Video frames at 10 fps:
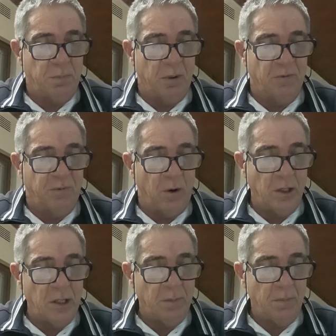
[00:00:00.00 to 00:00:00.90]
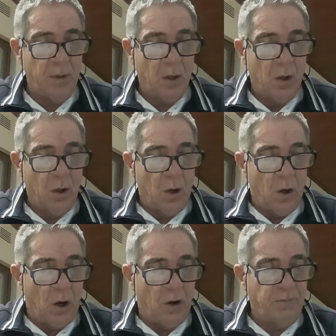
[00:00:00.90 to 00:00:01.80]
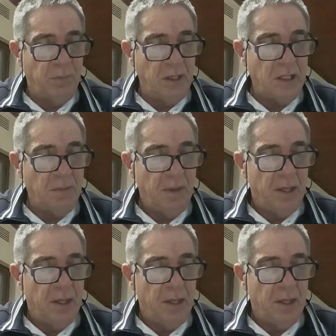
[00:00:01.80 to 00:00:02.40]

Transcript: volume of medium,